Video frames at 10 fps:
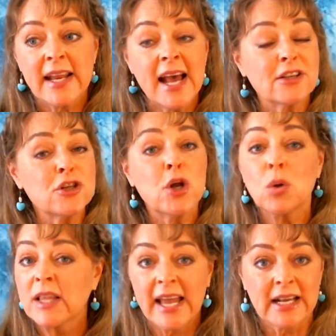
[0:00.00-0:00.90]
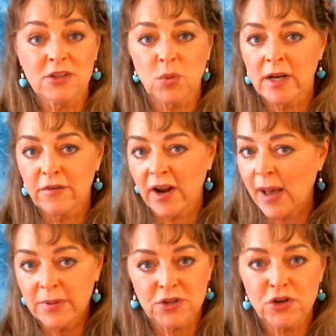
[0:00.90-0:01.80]
It has no legs. Whatever
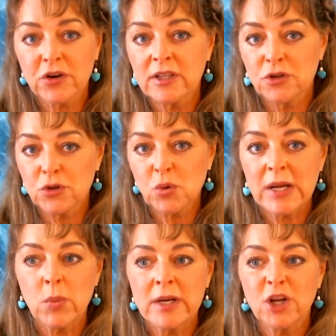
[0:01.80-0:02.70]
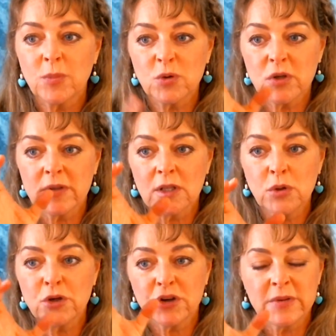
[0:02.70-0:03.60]
happens during the 2-week window between the
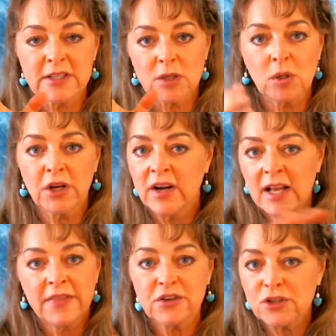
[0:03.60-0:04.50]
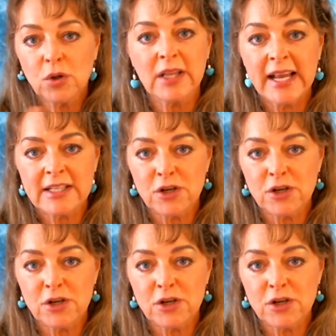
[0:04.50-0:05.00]
lunar and the solar, there's no legs,